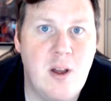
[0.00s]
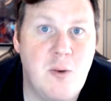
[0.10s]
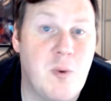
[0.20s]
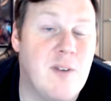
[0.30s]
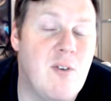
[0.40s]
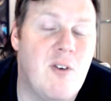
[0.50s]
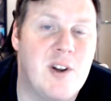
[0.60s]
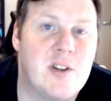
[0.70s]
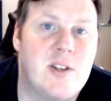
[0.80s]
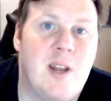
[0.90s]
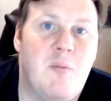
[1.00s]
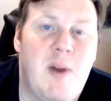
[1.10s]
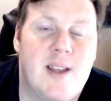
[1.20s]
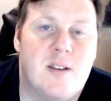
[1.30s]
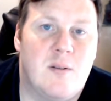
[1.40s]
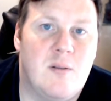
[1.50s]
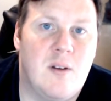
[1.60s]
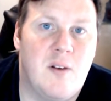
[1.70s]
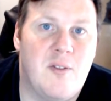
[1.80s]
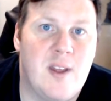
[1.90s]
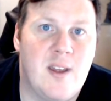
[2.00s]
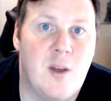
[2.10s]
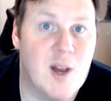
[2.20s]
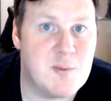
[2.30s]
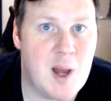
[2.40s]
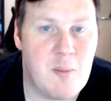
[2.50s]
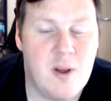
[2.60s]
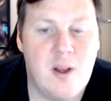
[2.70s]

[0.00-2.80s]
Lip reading: We've already seen bits of the US map,